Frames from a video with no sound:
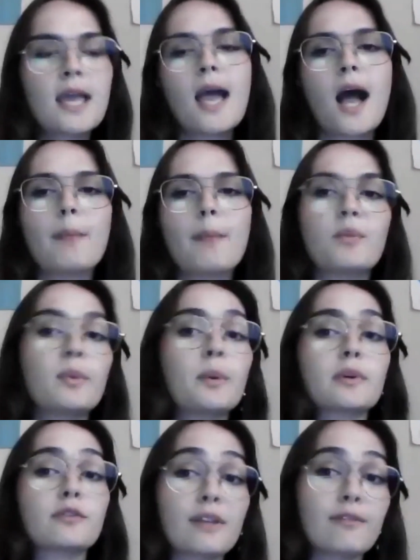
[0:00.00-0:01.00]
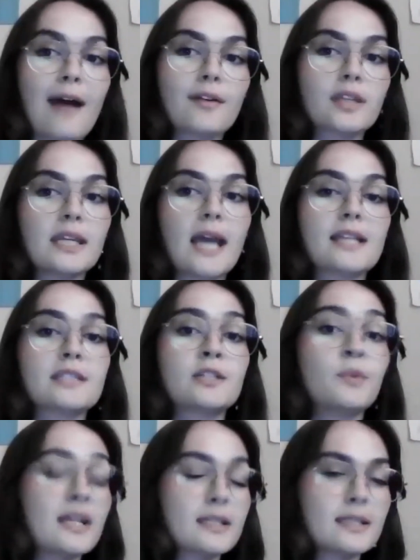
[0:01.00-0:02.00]
and we were refounded as New
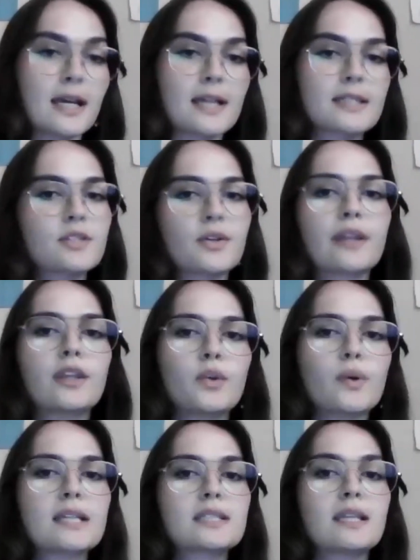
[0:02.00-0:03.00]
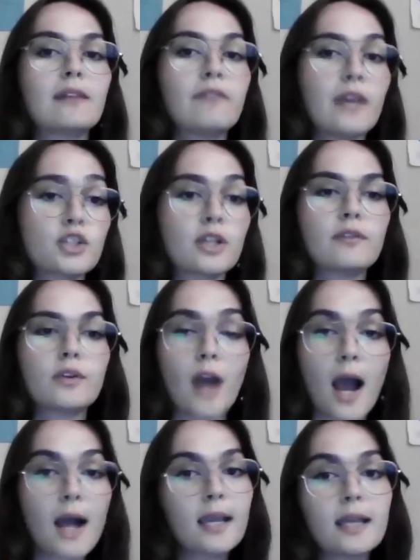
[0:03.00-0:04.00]
SDS during the U.S. invasion of
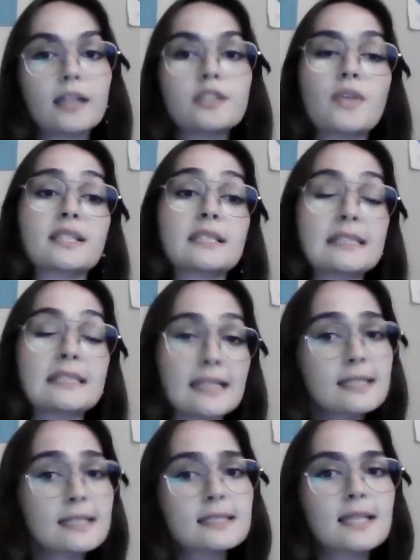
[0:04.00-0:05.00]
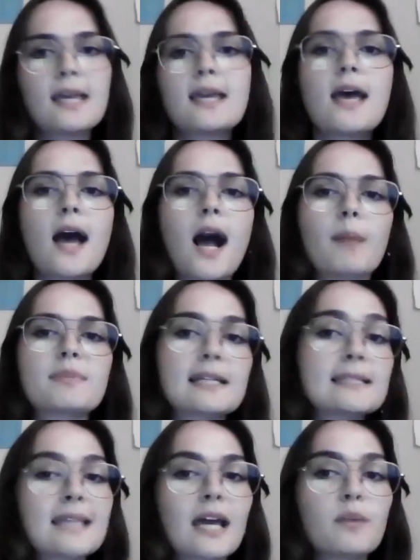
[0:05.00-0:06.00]
Iraq in 2006.
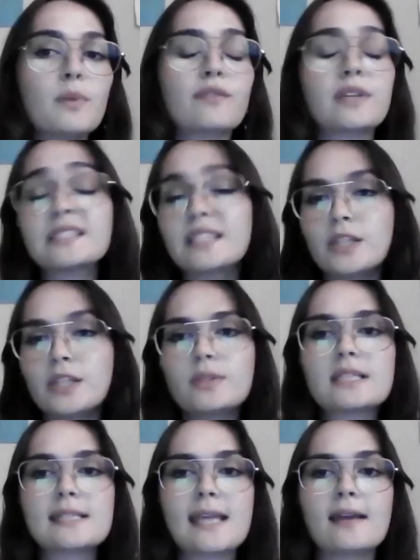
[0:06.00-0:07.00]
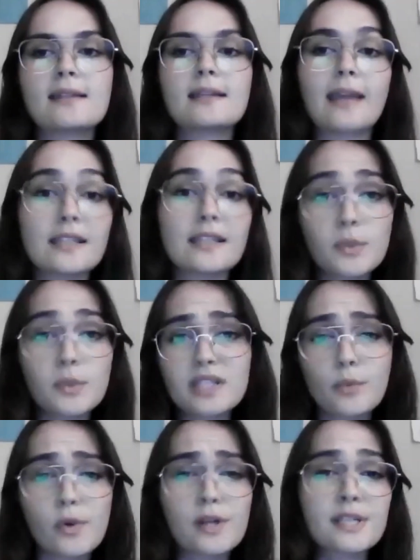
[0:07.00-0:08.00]
Since then, we have continued to stand against U.S.
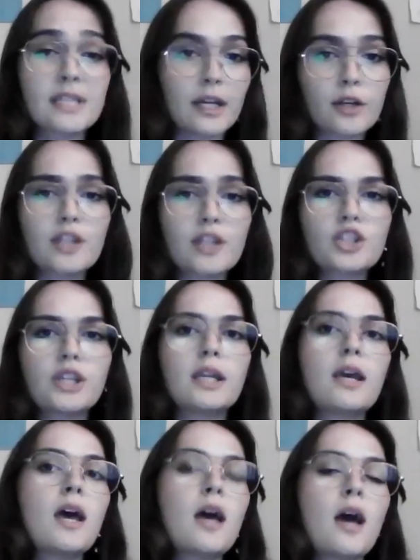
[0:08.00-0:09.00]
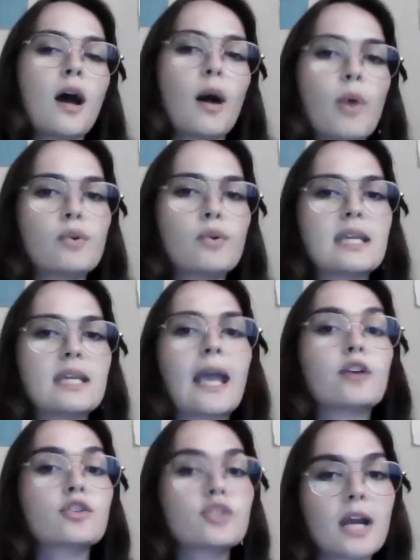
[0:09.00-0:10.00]
wars and intervention, opposing
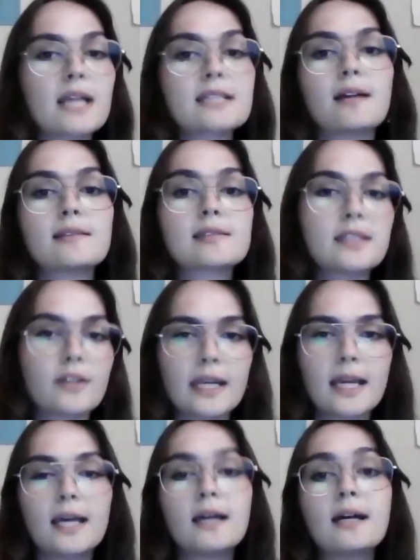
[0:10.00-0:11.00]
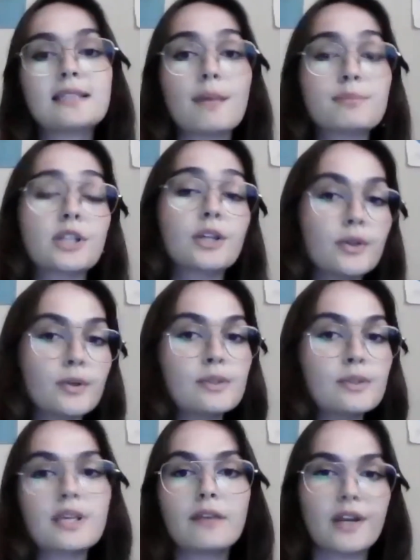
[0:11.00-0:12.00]
airstrikes on Syria, attempted
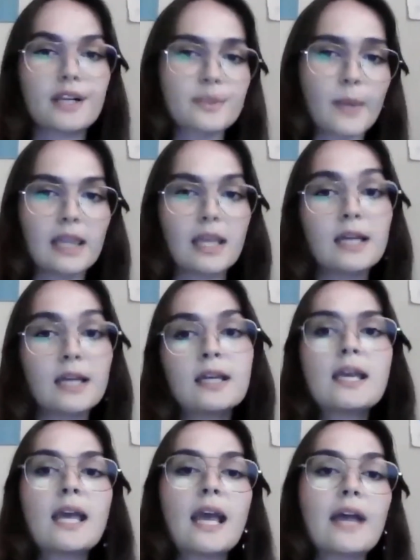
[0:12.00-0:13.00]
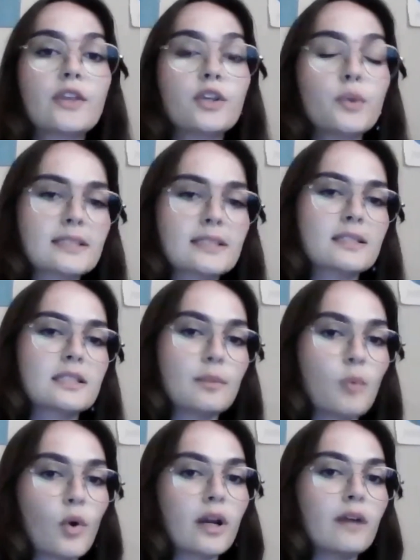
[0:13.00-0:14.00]
coups in Venezuela, and the U.S.'s
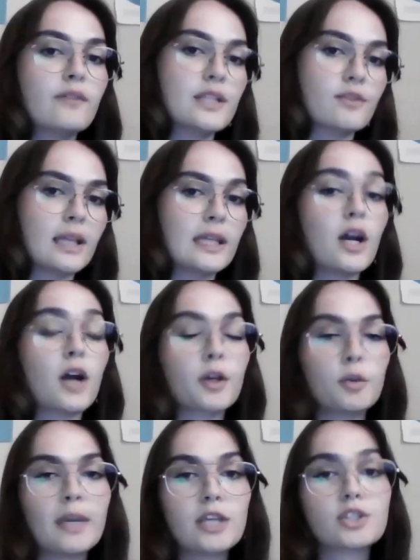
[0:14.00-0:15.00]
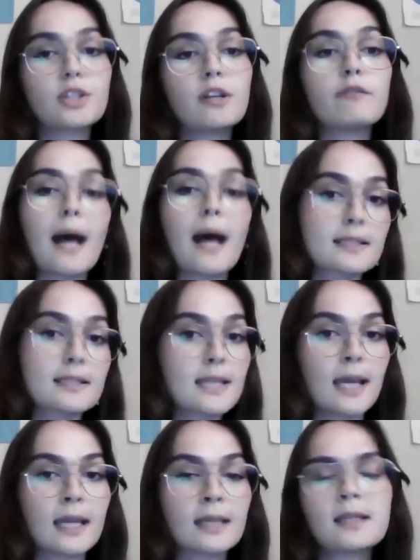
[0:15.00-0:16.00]
support of Israeli occupation of
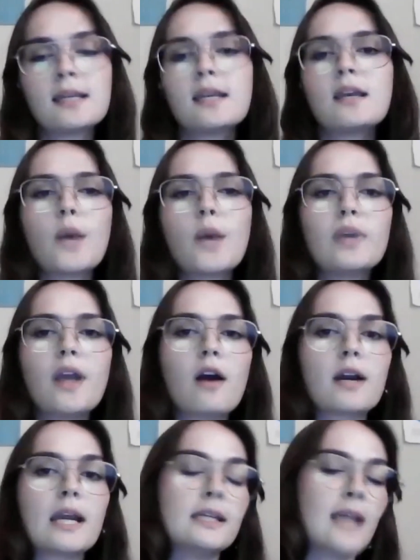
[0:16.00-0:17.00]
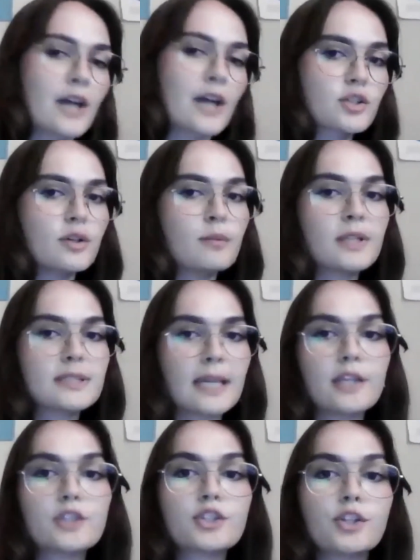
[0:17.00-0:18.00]
Palestine. We are a national
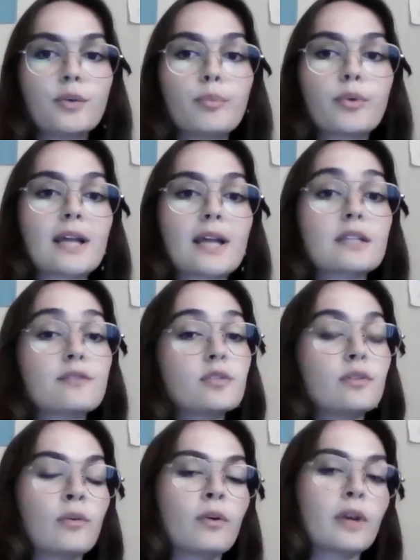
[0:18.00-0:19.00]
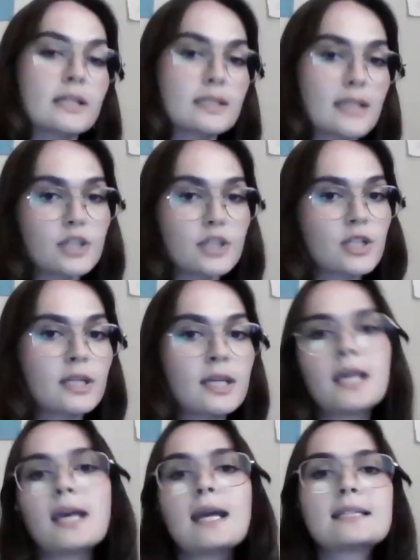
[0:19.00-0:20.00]
multi-issue progressive student organization
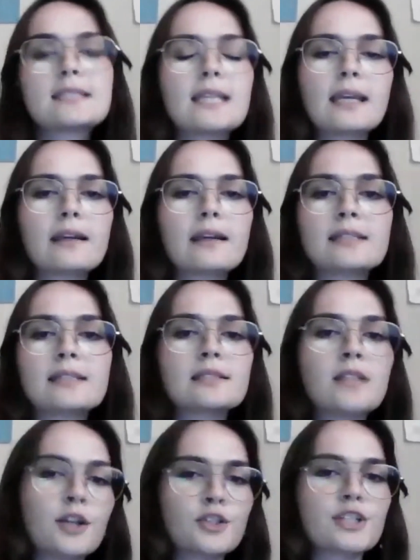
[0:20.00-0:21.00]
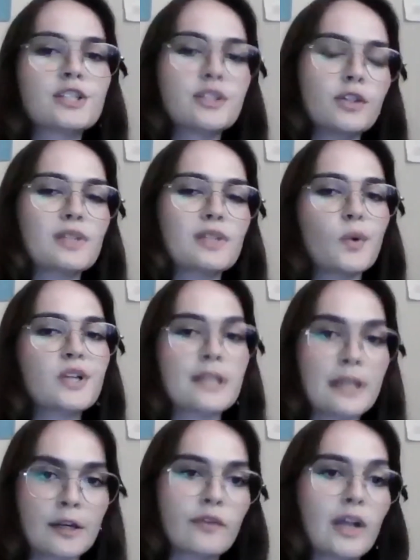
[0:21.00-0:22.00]
standing against not just US wars and
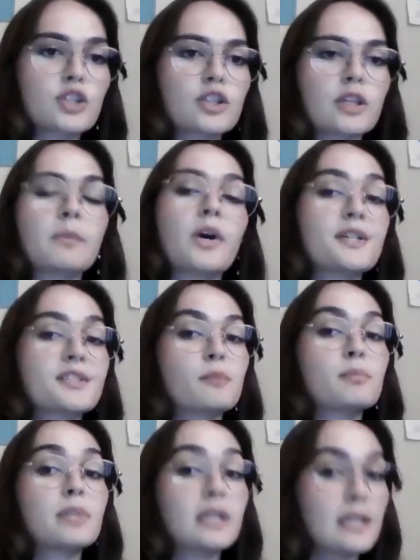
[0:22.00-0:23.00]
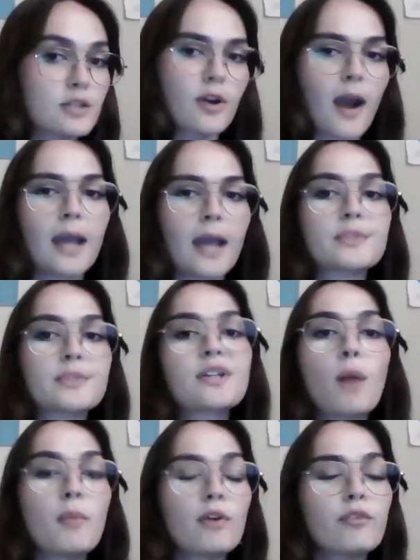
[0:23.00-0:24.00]
intervention, but also police crimes,
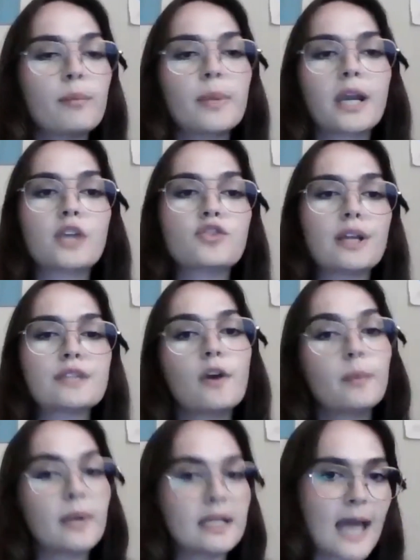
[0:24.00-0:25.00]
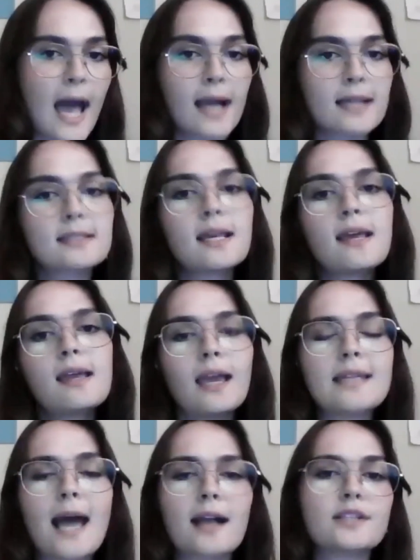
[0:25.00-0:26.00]
homophobic and transphobic attacks,
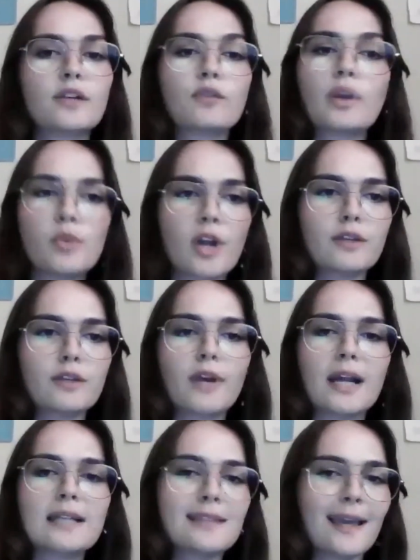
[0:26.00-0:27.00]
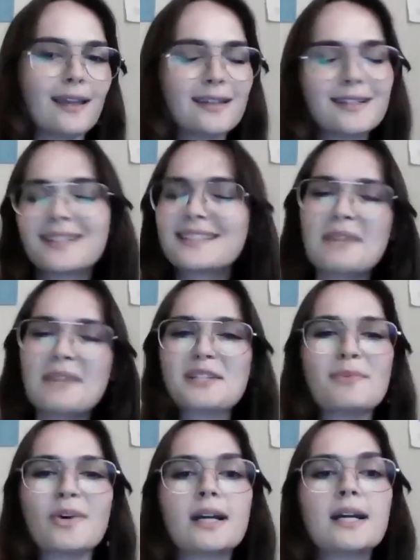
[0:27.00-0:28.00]
attacks on reproductive rights, and so much
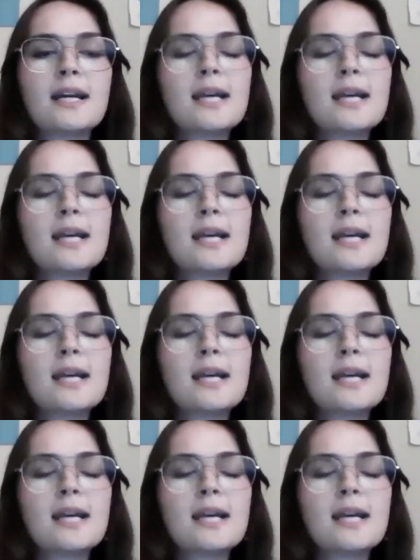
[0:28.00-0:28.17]
more.